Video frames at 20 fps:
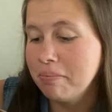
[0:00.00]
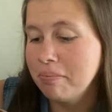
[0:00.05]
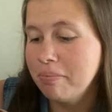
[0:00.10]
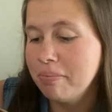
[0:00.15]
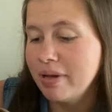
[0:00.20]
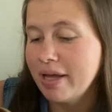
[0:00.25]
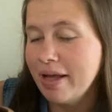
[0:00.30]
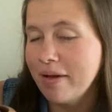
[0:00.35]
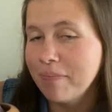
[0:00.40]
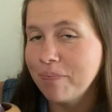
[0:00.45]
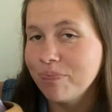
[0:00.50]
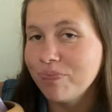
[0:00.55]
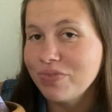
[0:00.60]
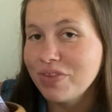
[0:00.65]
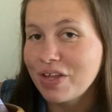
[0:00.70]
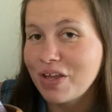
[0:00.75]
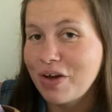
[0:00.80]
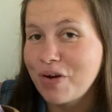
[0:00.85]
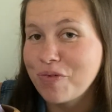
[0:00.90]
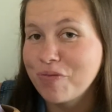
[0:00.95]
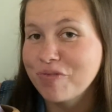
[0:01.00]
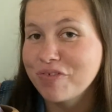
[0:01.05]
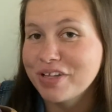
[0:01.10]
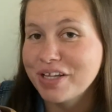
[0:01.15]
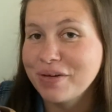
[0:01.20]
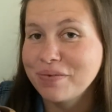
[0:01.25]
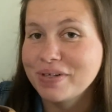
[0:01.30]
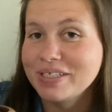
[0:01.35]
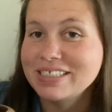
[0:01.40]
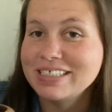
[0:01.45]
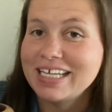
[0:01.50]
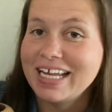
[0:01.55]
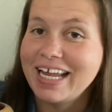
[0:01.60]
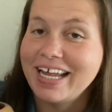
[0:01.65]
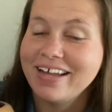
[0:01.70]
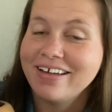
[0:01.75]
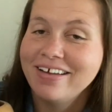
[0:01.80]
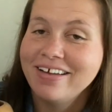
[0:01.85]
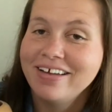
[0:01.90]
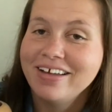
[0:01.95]
but hopefully one
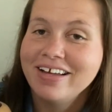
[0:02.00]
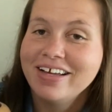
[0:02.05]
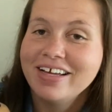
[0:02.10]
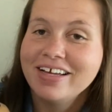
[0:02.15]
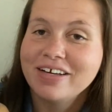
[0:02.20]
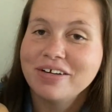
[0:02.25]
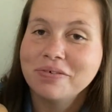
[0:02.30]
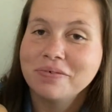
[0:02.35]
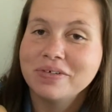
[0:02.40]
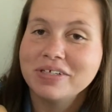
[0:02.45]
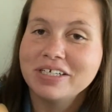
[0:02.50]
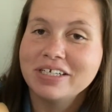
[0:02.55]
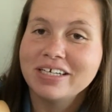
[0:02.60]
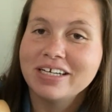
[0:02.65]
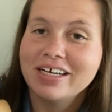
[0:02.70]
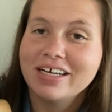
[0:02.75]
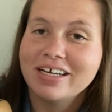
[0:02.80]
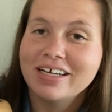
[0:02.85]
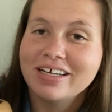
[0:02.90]
day when